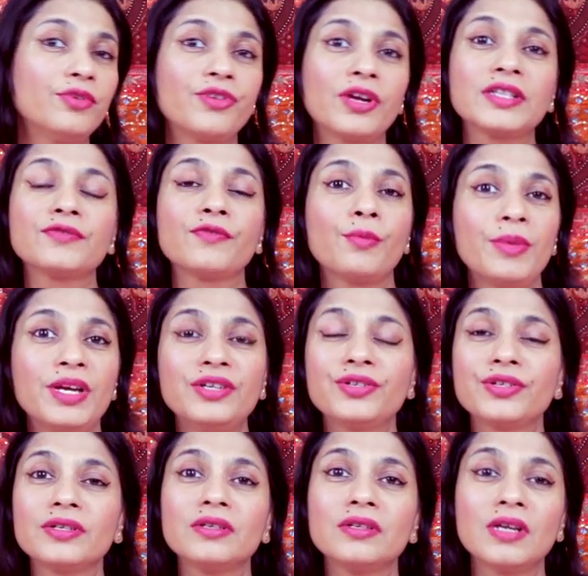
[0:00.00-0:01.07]

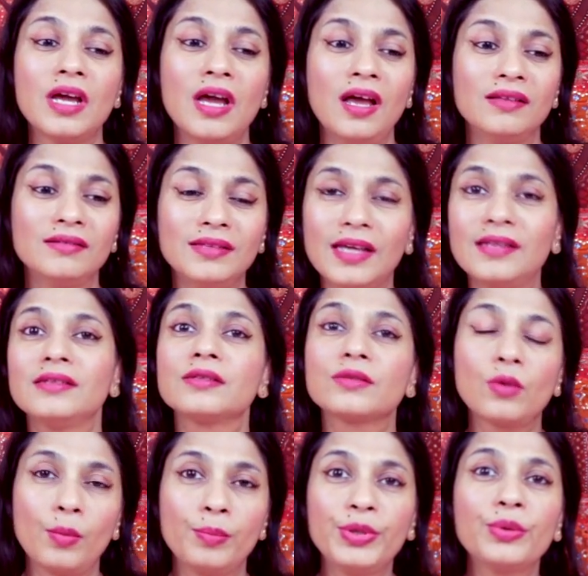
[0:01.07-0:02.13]
transformation that a
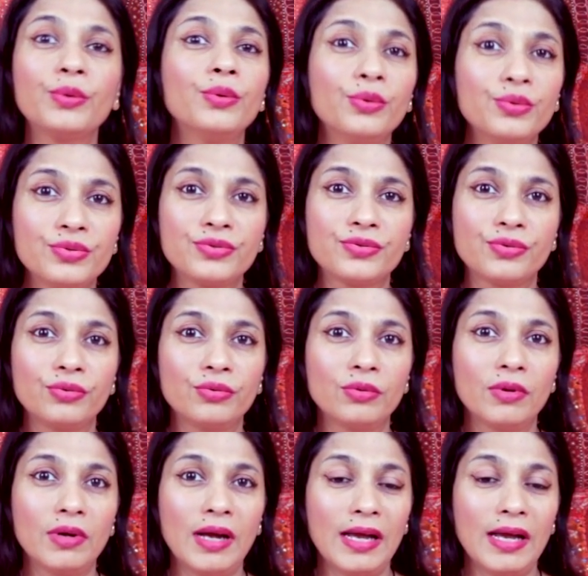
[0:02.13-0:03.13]
Scorpio goes through.